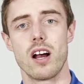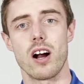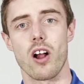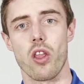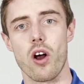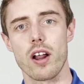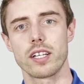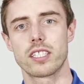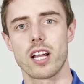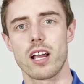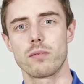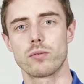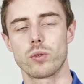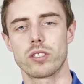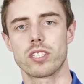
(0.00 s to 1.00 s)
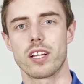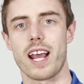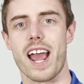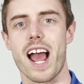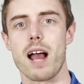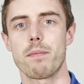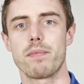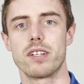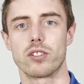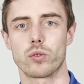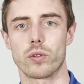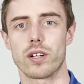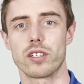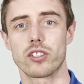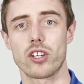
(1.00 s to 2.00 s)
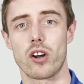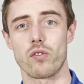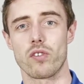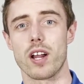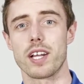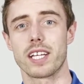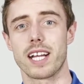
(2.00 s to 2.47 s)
A lot of times what's going to happen is we're going to start running an